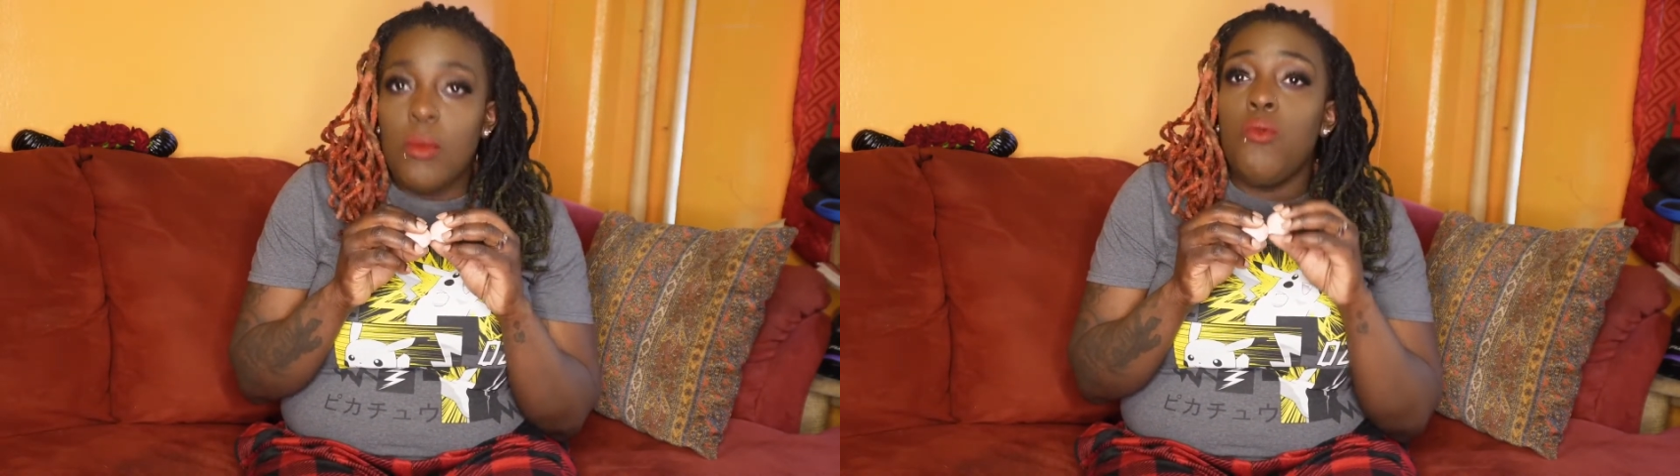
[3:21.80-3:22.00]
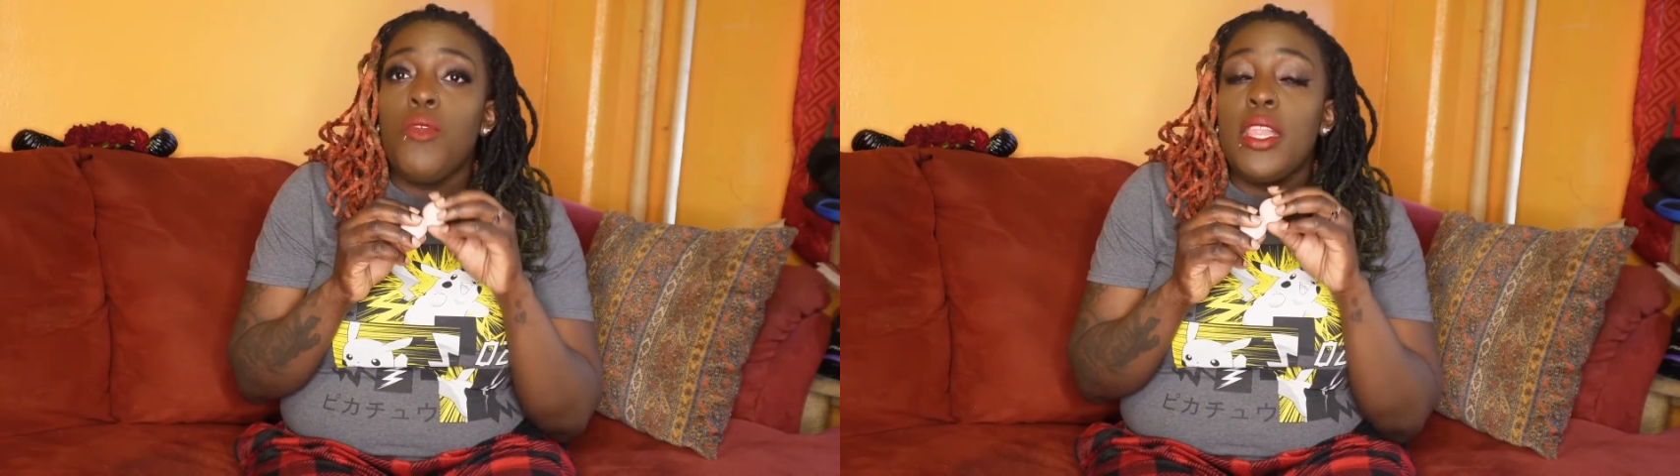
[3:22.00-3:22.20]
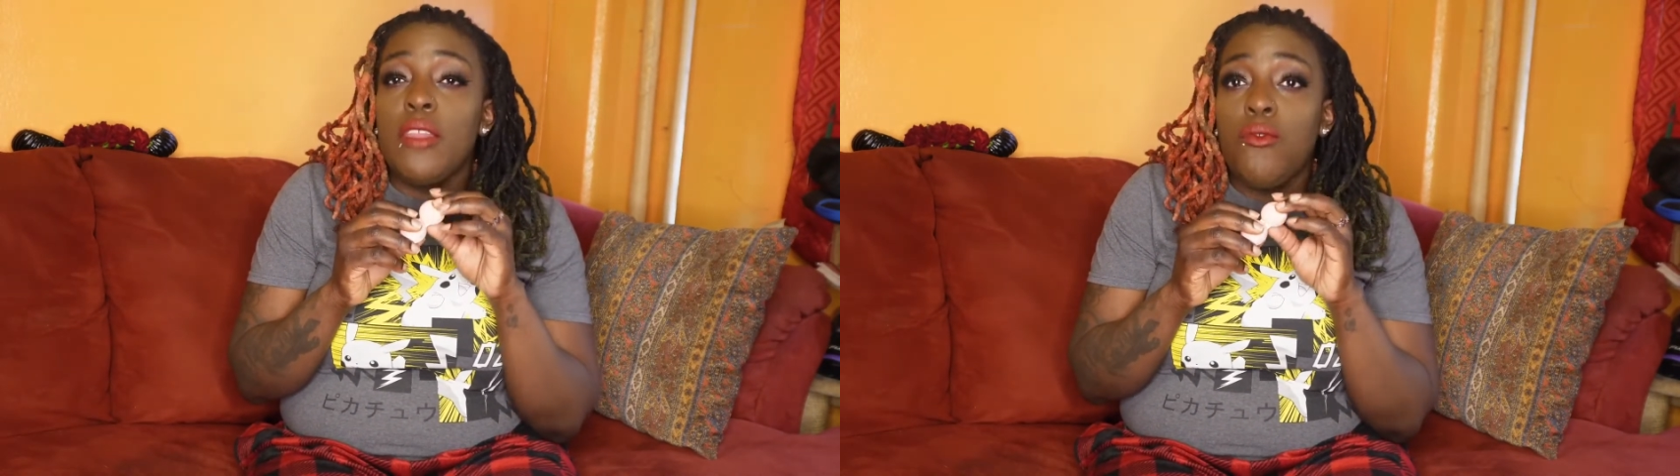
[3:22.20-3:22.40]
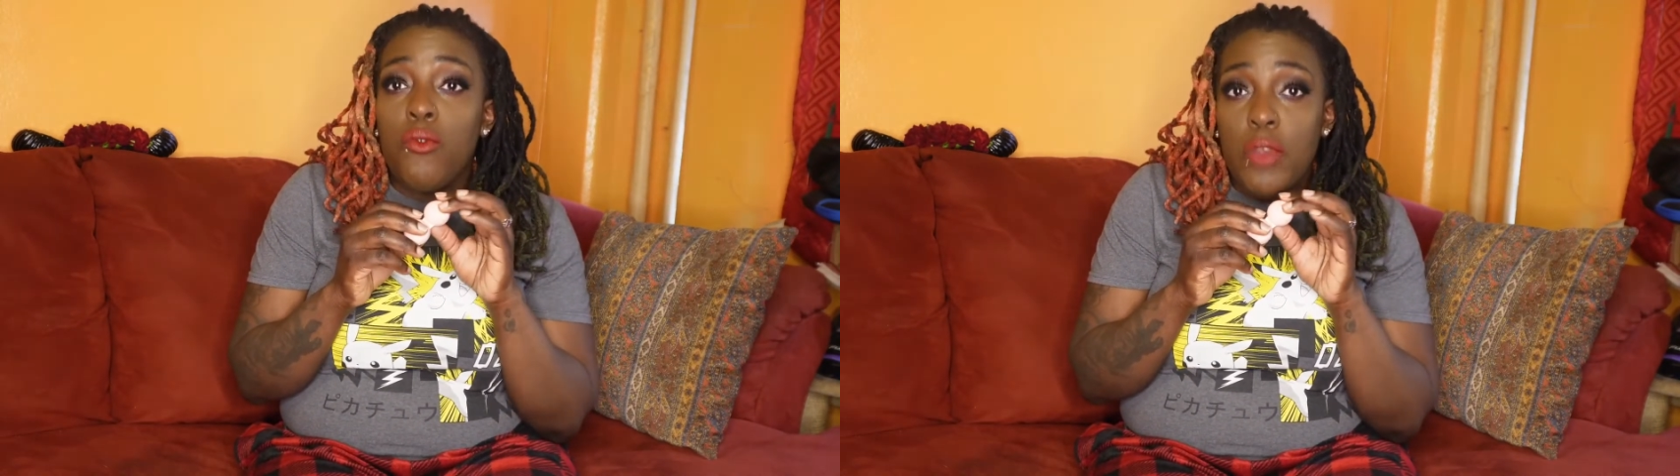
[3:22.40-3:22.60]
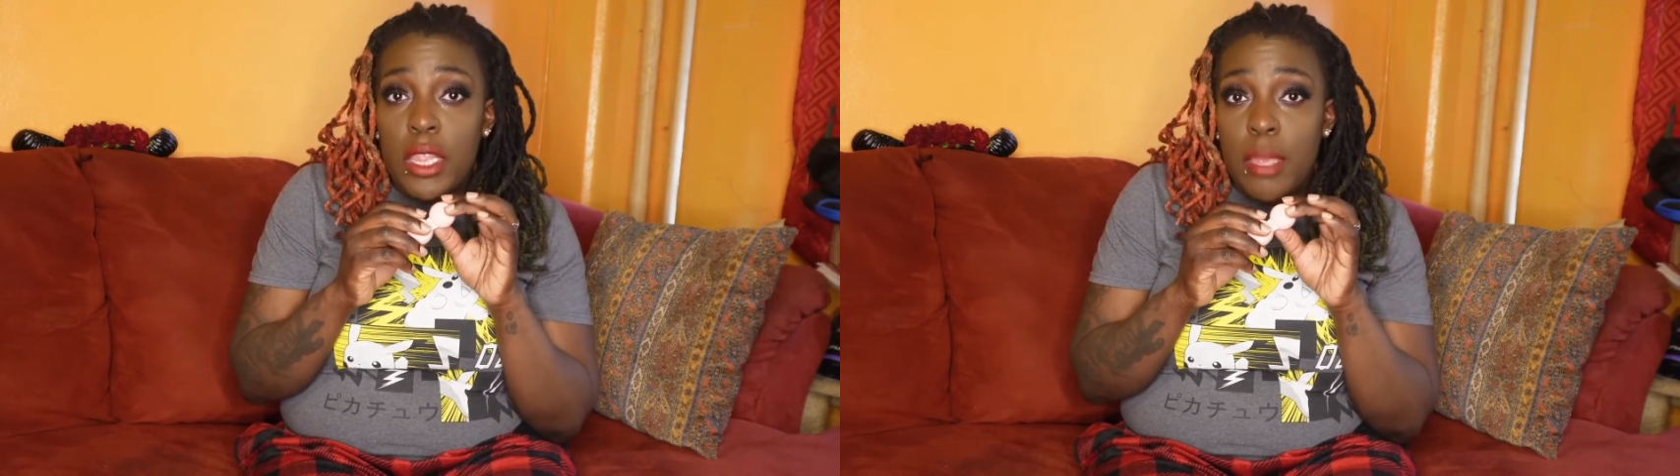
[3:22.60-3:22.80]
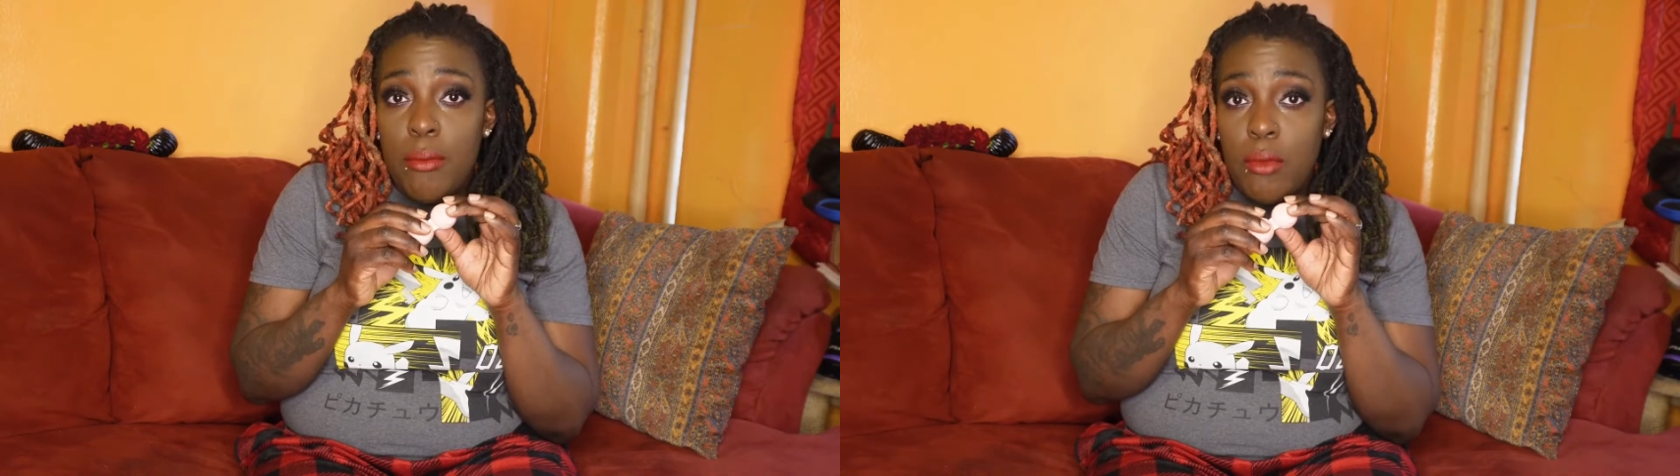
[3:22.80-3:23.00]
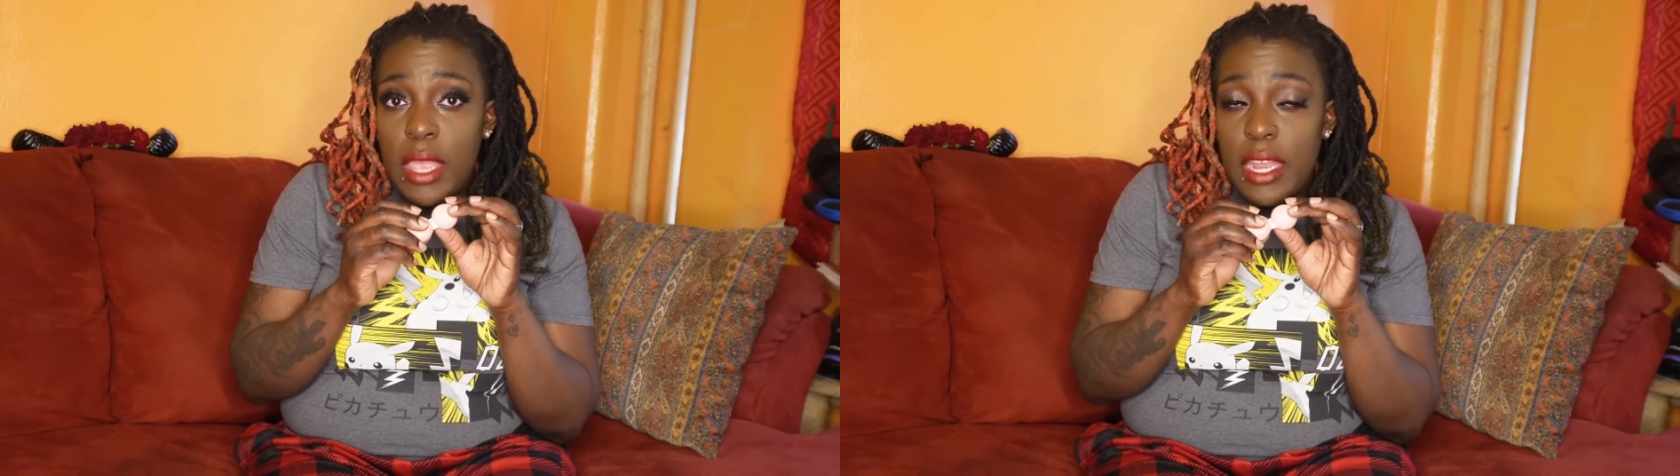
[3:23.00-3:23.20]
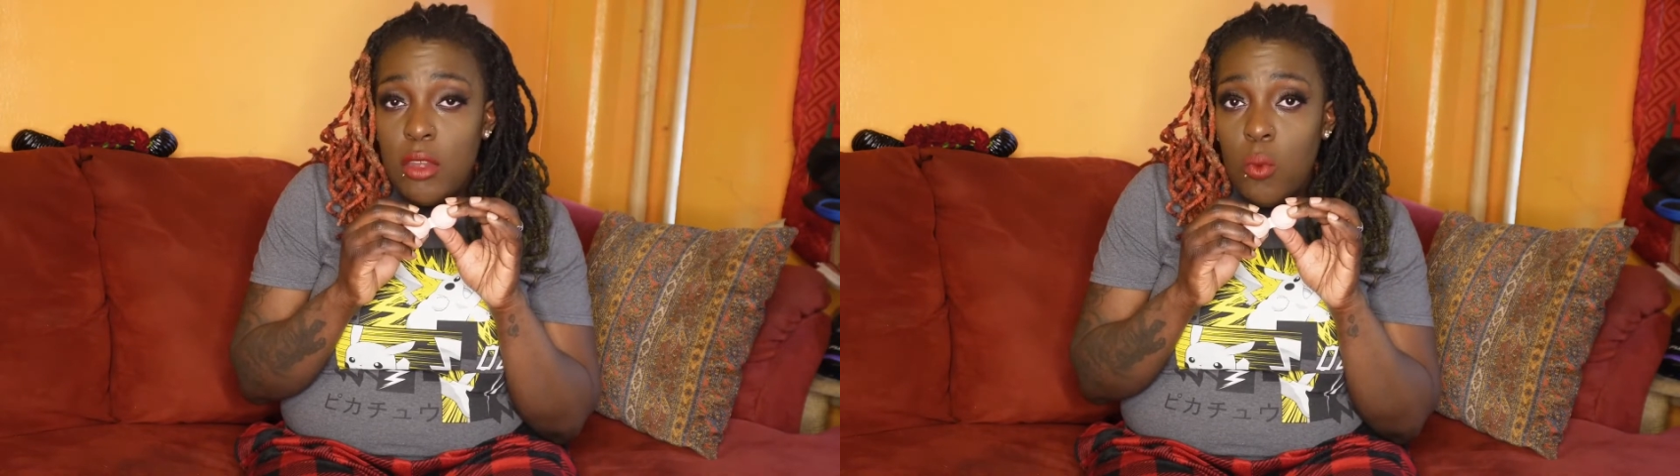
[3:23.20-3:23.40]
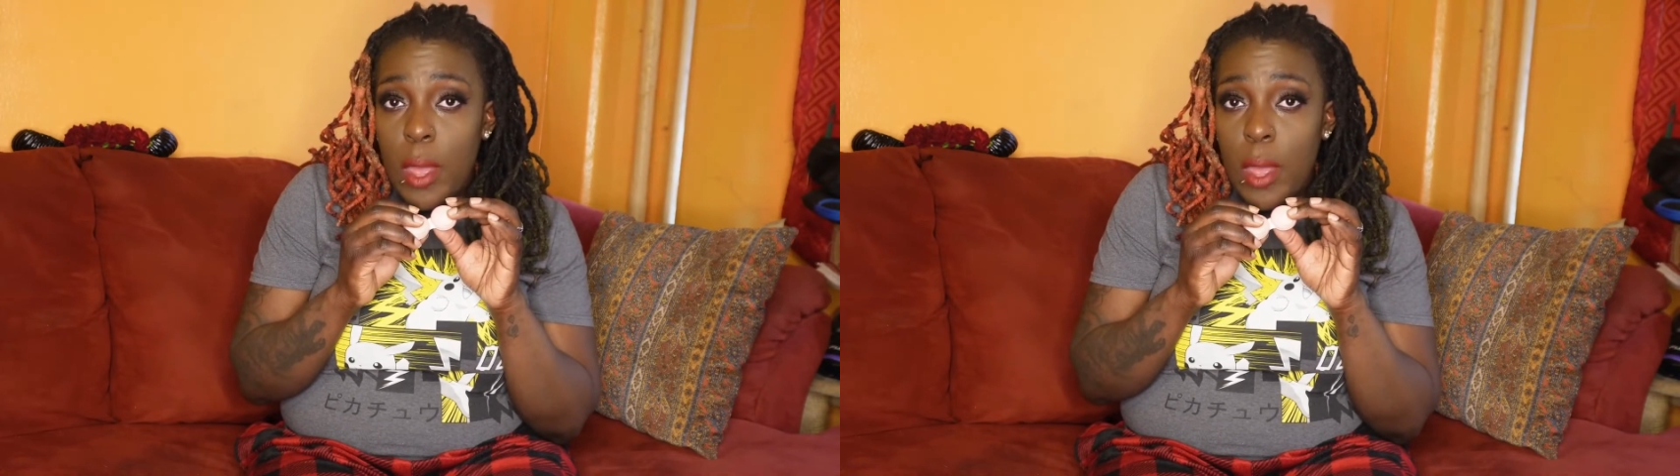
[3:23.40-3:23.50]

really, really blend